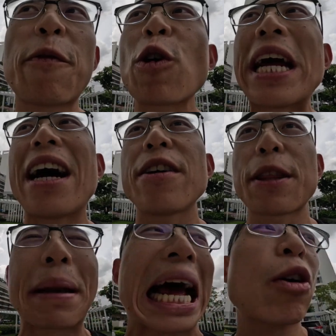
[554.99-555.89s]
But for now,
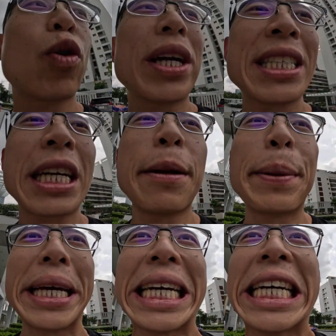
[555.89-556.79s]
the black one is going to
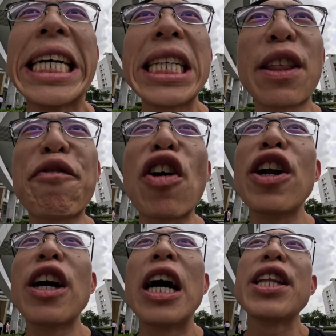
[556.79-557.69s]
be the
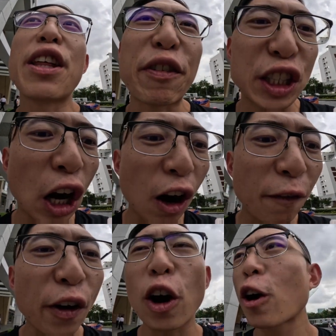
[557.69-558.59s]

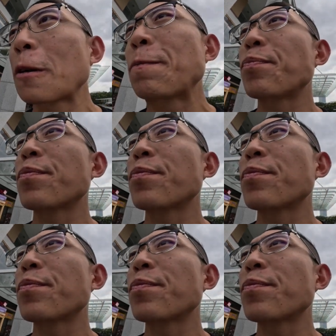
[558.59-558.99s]
photographer.